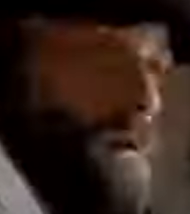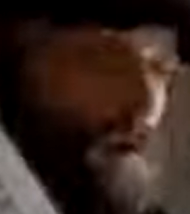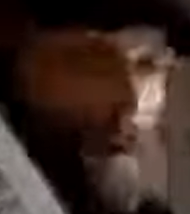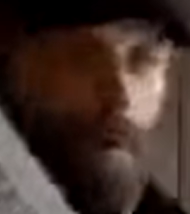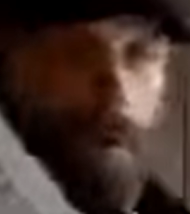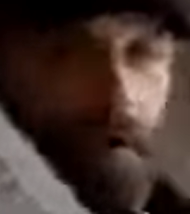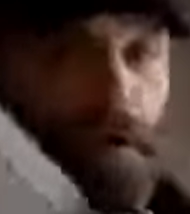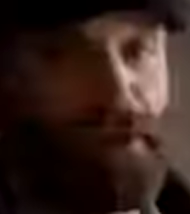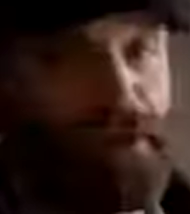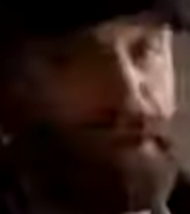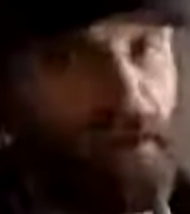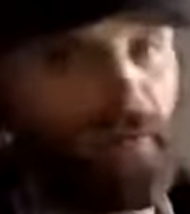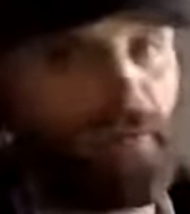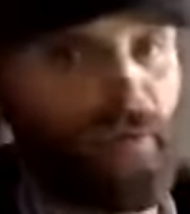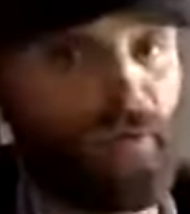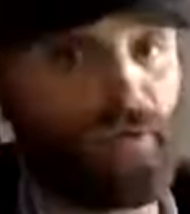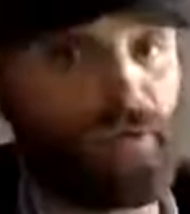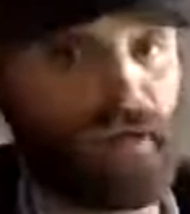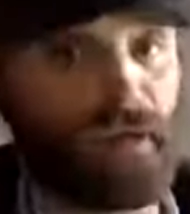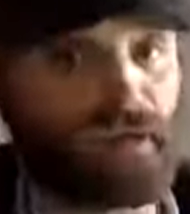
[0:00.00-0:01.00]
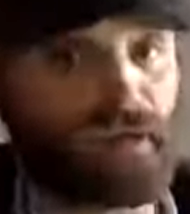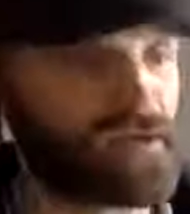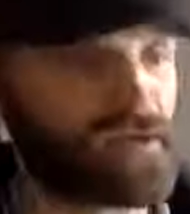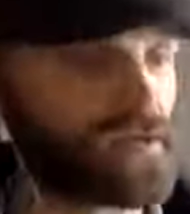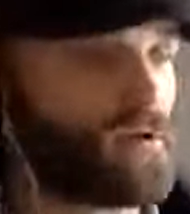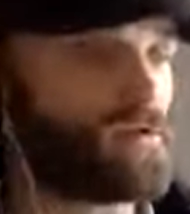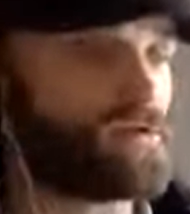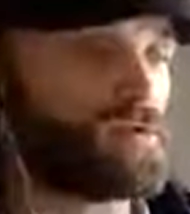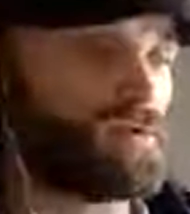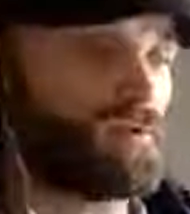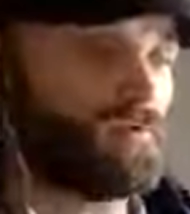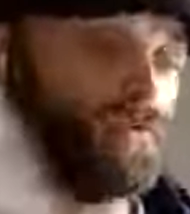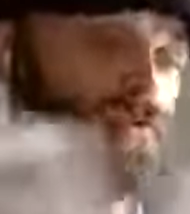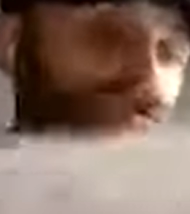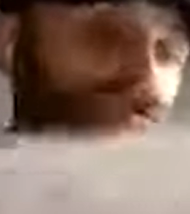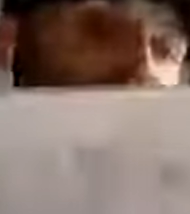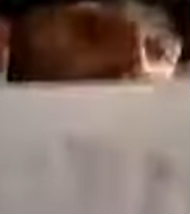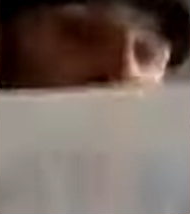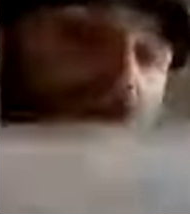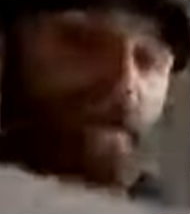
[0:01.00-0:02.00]
All right, they're both antisocial.
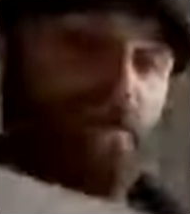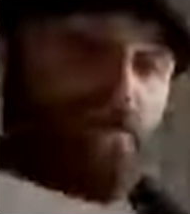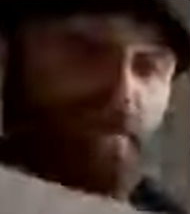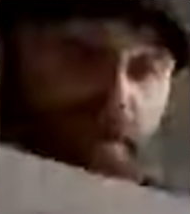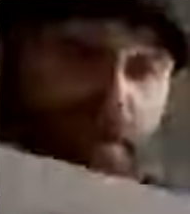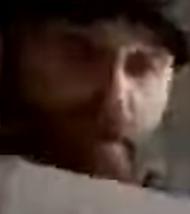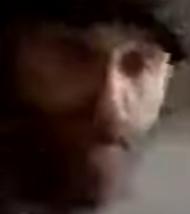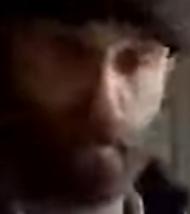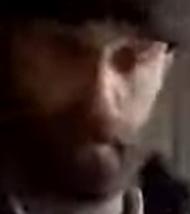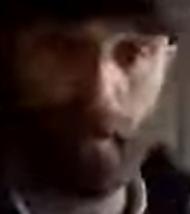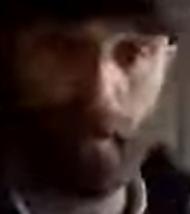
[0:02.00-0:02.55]
Put them together.